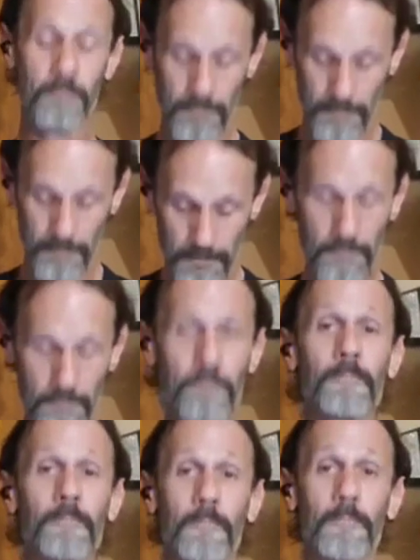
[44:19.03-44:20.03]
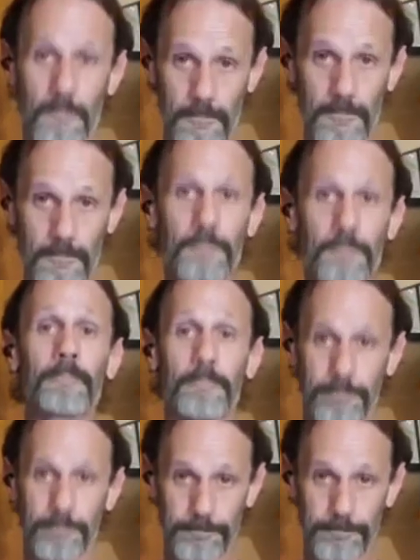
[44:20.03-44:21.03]
something that stick with me
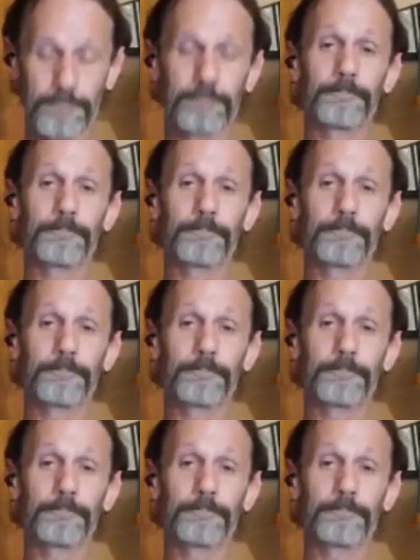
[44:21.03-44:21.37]
for